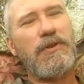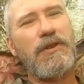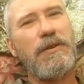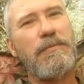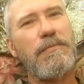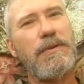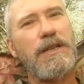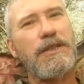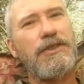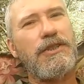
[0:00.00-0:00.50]

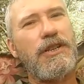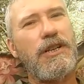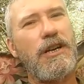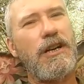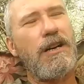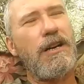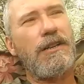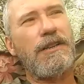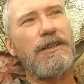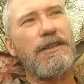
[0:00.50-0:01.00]
pretty much
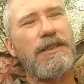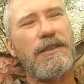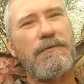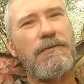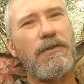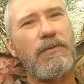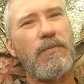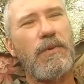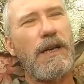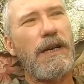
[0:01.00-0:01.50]
gone a
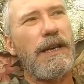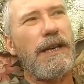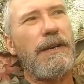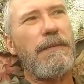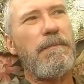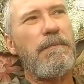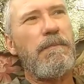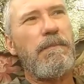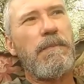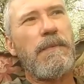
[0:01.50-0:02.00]
different
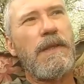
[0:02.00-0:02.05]
way,